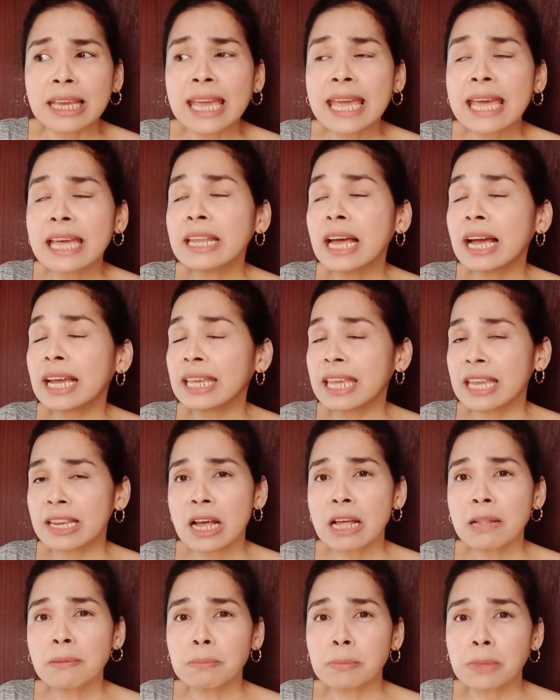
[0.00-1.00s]
And I
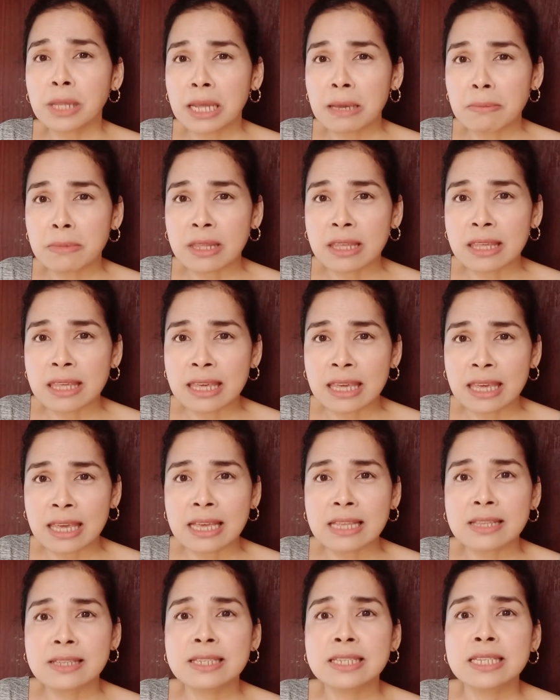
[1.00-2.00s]
cannot blame the
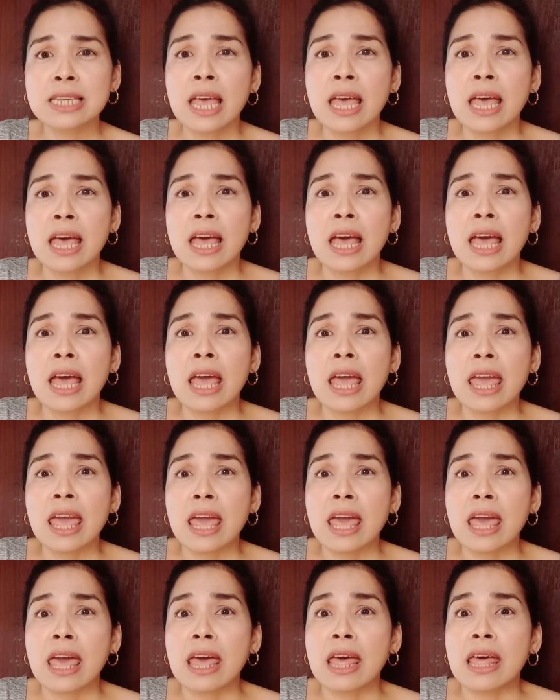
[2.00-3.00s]
kids.
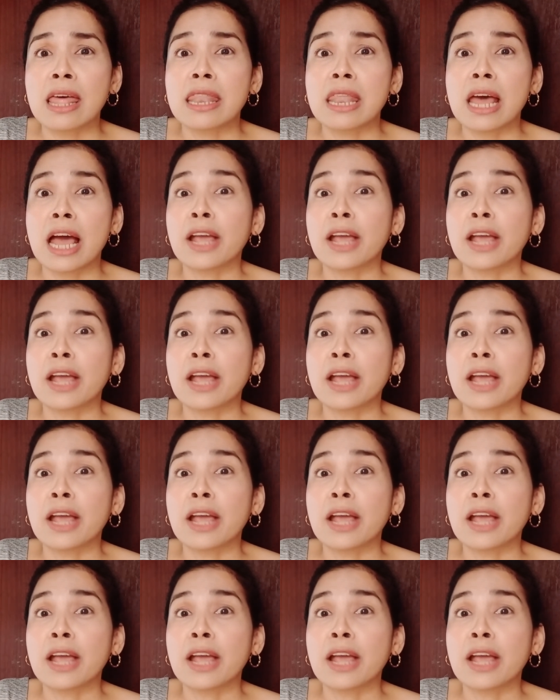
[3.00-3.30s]
And